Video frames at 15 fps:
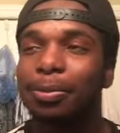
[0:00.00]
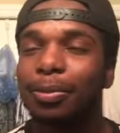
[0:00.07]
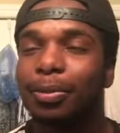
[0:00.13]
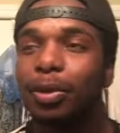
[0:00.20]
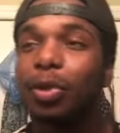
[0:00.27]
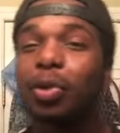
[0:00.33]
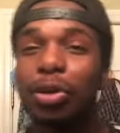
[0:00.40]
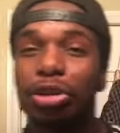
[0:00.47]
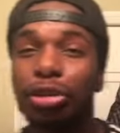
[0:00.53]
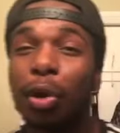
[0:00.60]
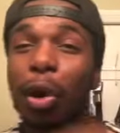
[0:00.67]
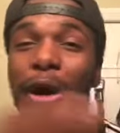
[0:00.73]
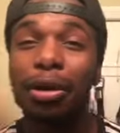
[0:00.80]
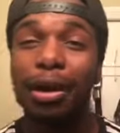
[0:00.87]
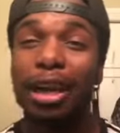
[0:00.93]
You know the
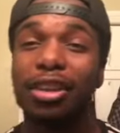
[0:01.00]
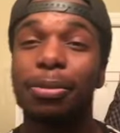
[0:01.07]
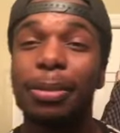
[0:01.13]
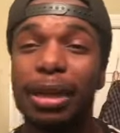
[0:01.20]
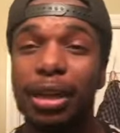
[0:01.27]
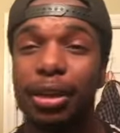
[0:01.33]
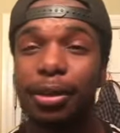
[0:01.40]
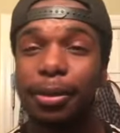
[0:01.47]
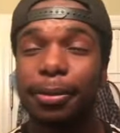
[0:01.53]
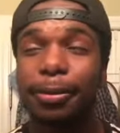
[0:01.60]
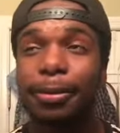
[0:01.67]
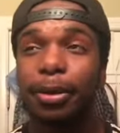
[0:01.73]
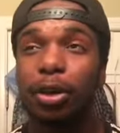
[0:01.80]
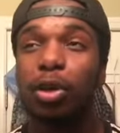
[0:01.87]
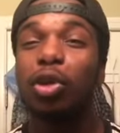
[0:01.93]
car rides be,
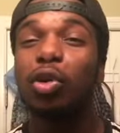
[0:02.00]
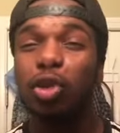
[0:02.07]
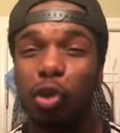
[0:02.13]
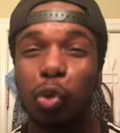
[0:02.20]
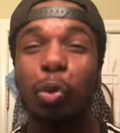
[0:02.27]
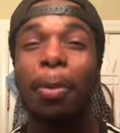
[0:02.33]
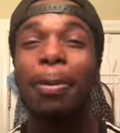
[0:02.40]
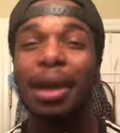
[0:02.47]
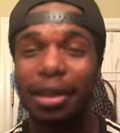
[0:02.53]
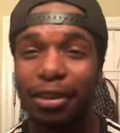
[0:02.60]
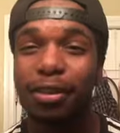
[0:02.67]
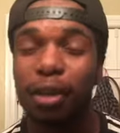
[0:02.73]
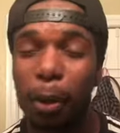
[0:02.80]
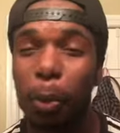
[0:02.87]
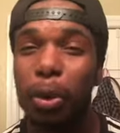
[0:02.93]
you know you messed
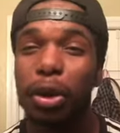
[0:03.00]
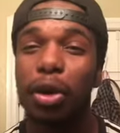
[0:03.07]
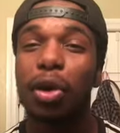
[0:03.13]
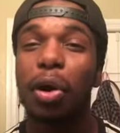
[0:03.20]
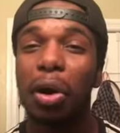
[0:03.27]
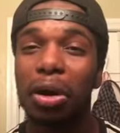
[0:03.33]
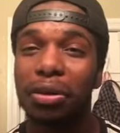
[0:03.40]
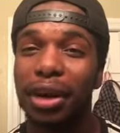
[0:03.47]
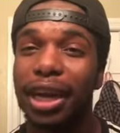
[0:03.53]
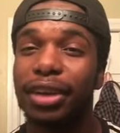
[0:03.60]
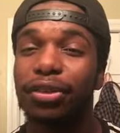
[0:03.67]
up when the car rides